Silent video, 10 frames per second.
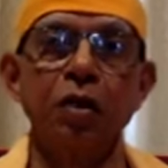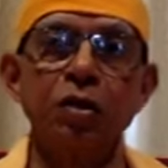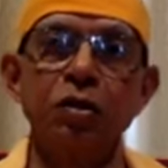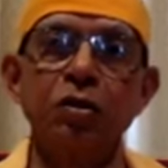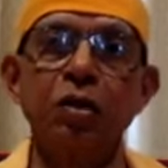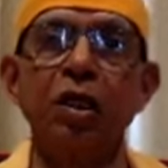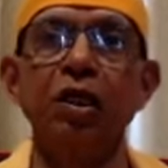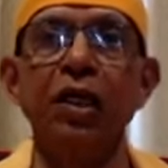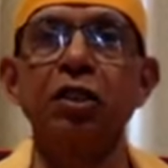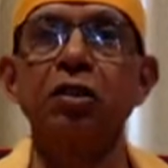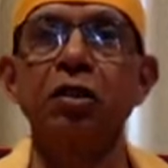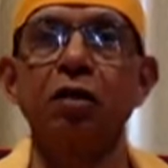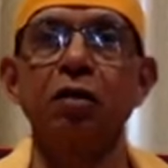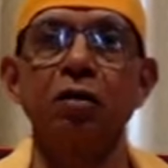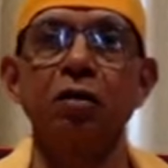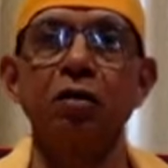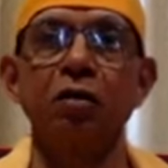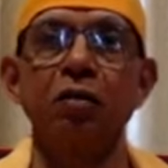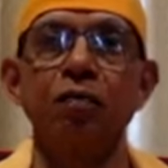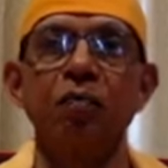Because in nature,
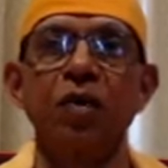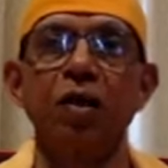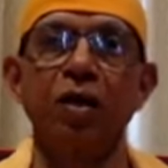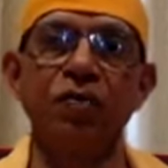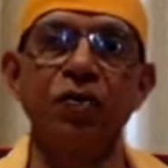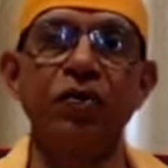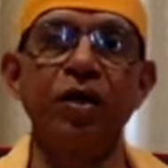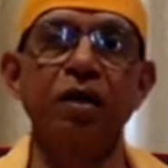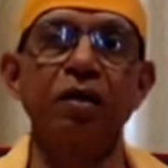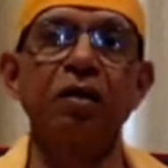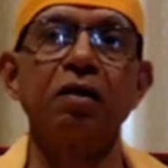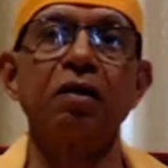everywhere,